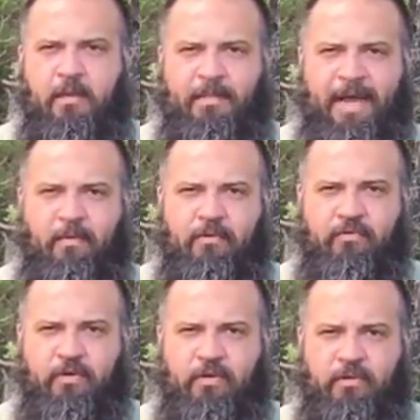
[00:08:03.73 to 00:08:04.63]
power
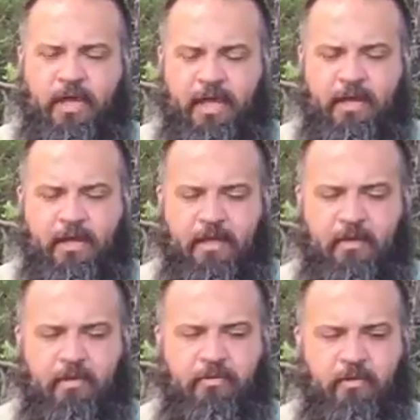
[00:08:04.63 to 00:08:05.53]
drill,
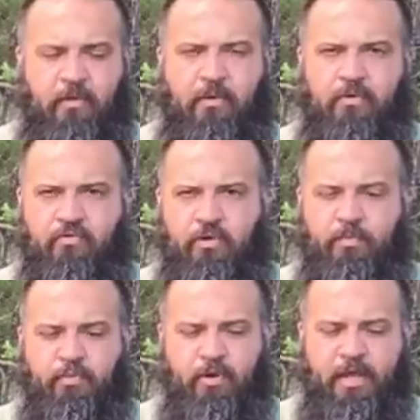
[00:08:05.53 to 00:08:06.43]
handheld, or drill
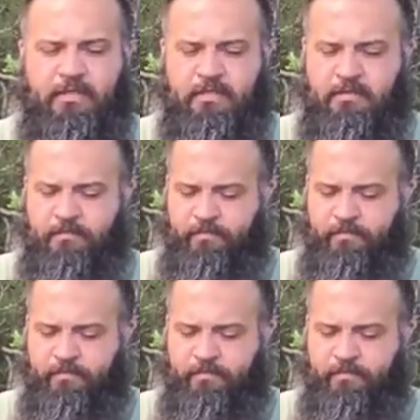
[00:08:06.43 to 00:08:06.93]
press,